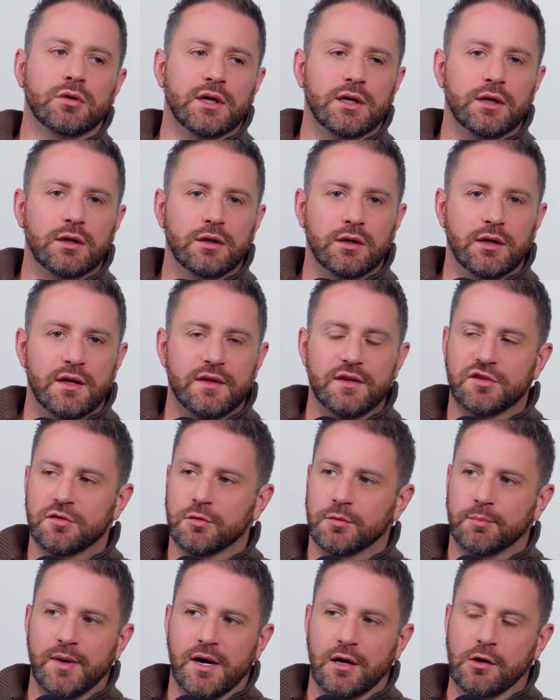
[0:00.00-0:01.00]
it, and this is
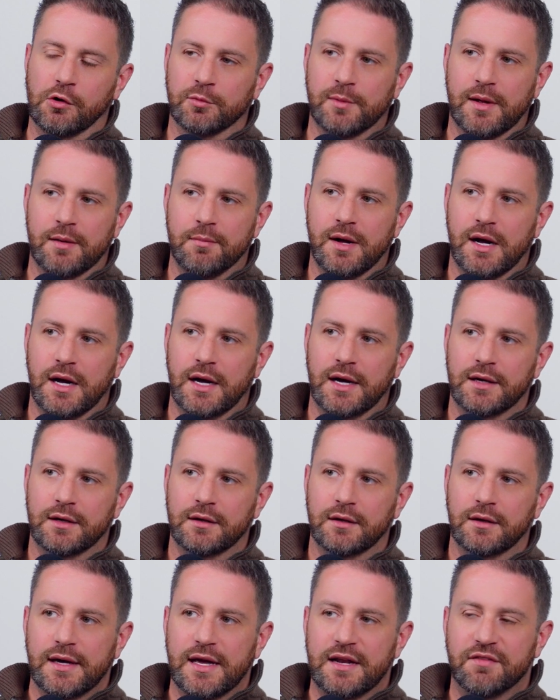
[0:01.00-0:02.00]
what boggles my mind,
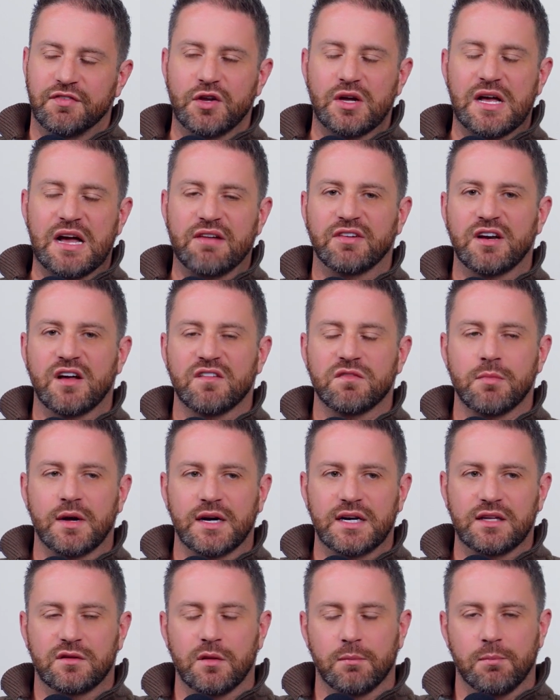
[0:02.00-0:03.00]
and if you have enough
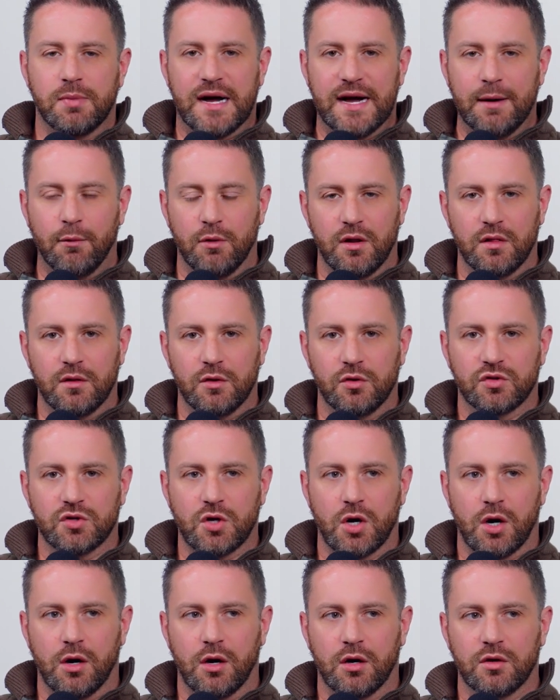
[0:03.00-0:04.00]
money to buy one of those
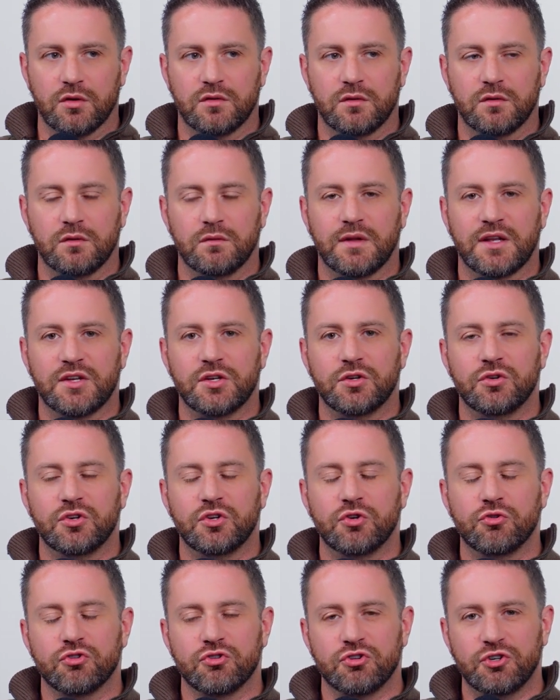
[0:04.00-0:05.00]
cars, then
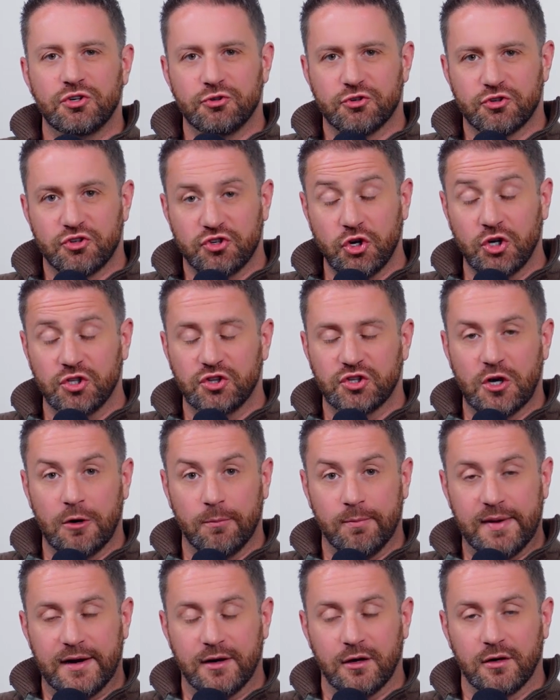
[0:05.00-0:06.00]
you should know
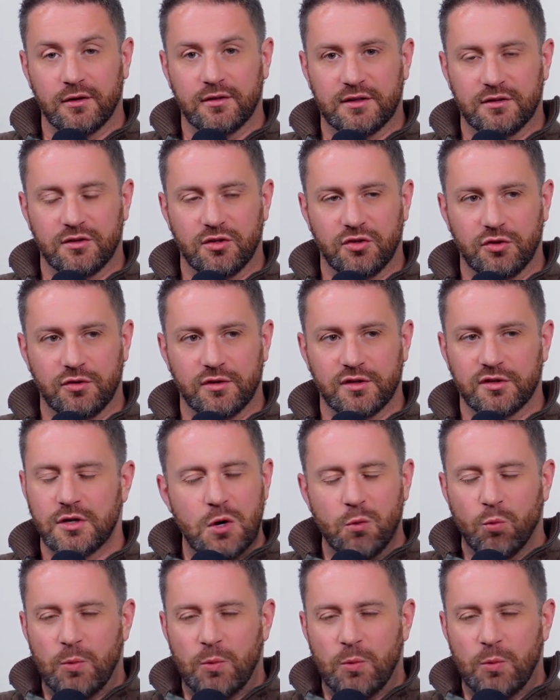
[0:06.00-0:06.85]
better than to do this.